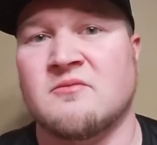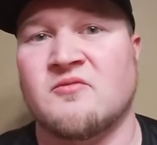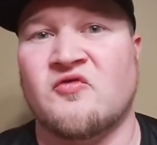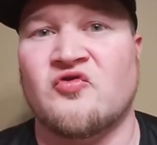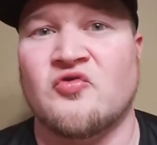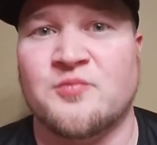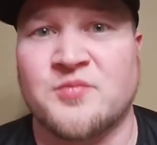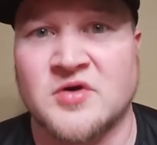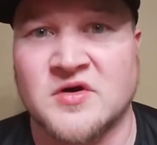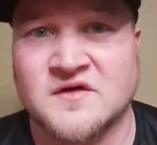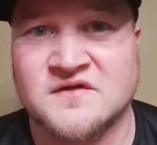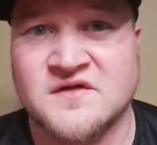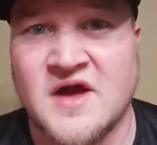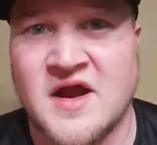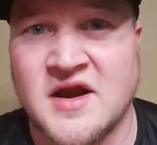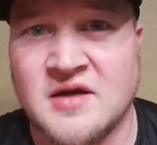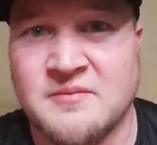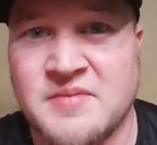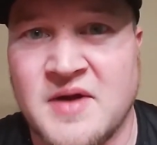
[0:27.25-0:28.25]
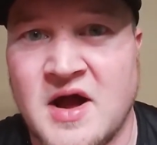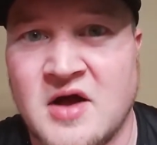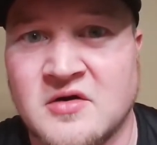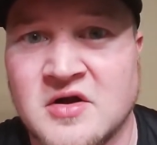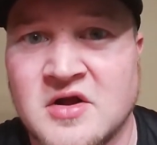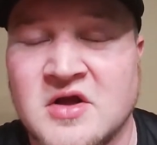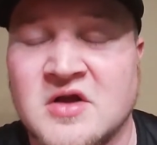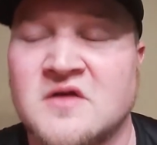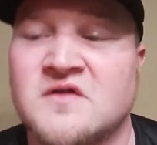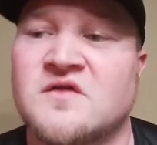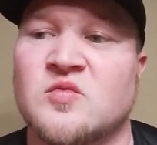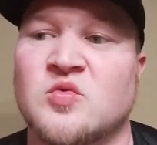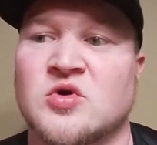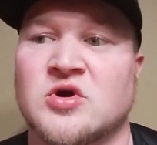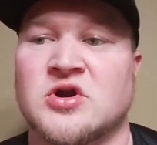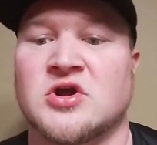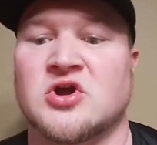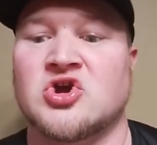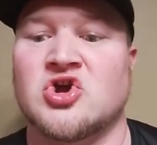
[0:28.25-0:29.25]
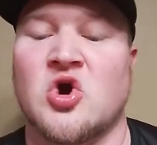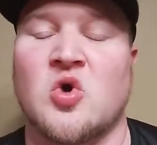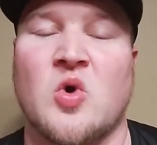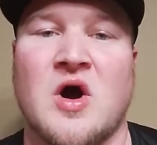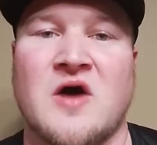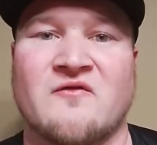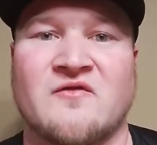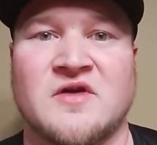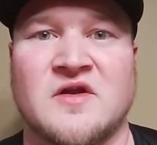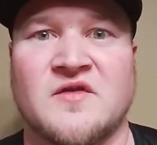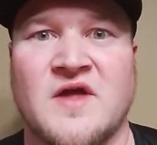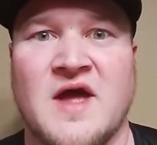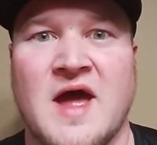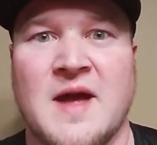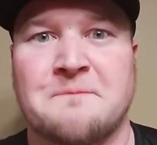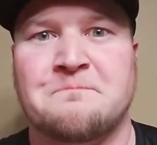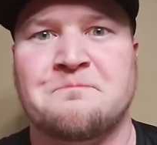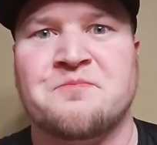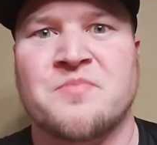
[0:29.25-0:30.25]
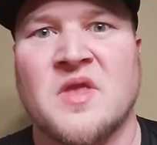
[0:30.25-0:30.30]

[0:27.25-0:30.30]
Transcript: super excited about. So we're going to go off into that.